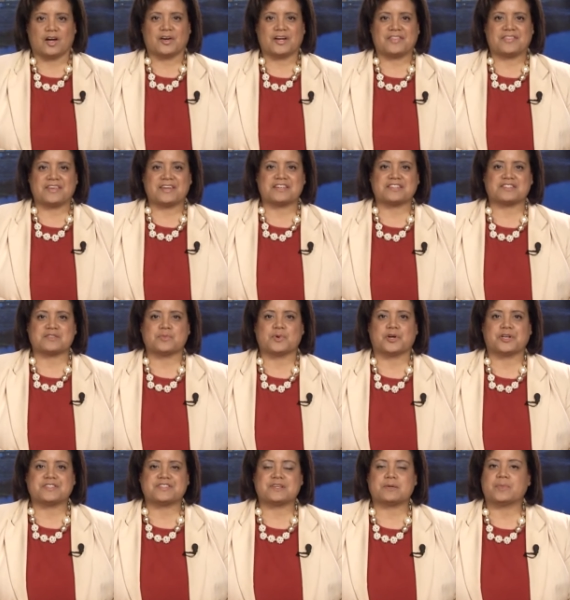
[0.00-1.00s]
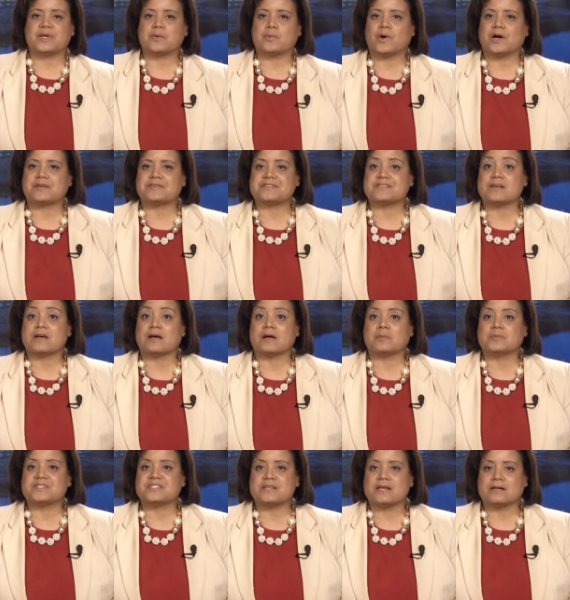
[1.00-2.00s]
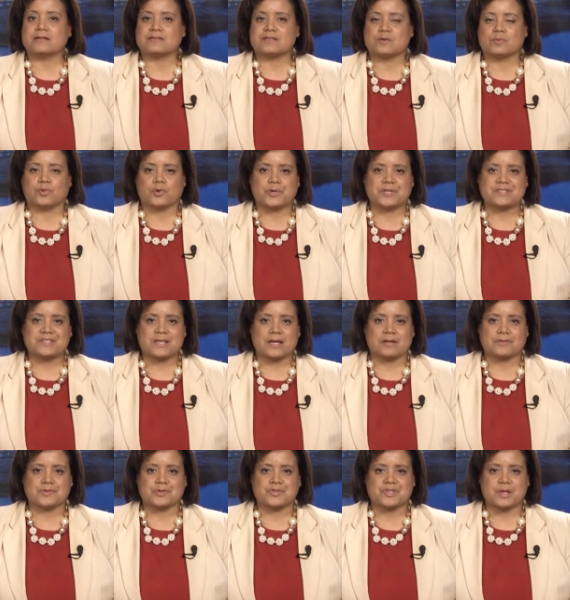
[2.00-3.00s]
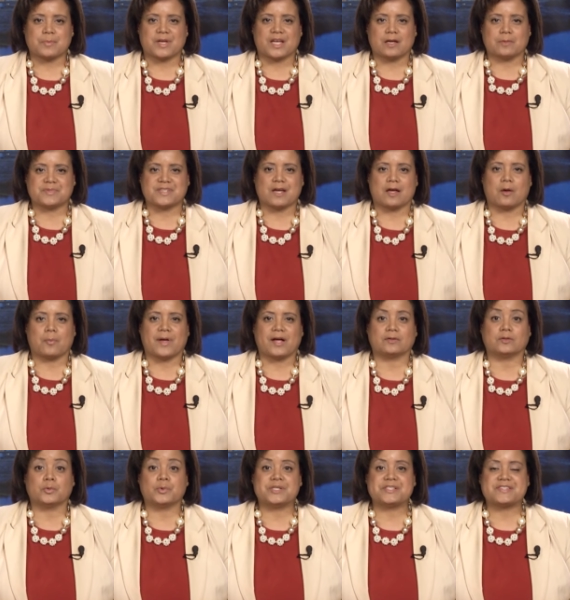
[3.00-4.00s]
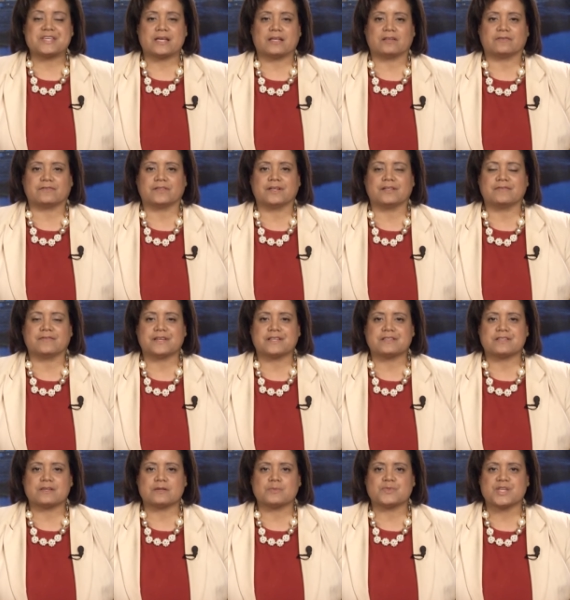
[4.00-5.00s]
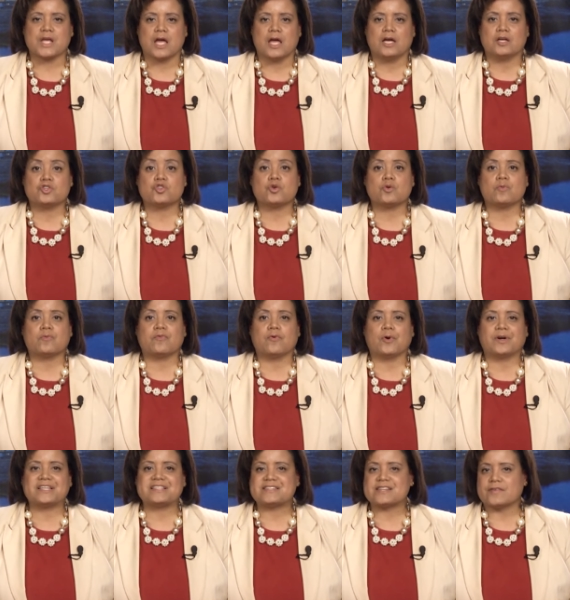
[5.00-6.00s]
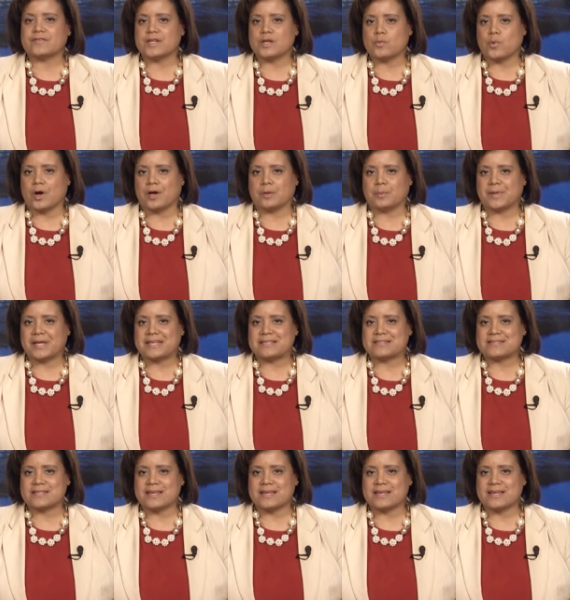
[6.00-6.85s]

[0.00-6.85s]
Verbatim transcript: right, thanks, Marci. Meanwhile, some Delta Boy Scouts are teaming up to help out Louisiana flood victims. Troop 4071, based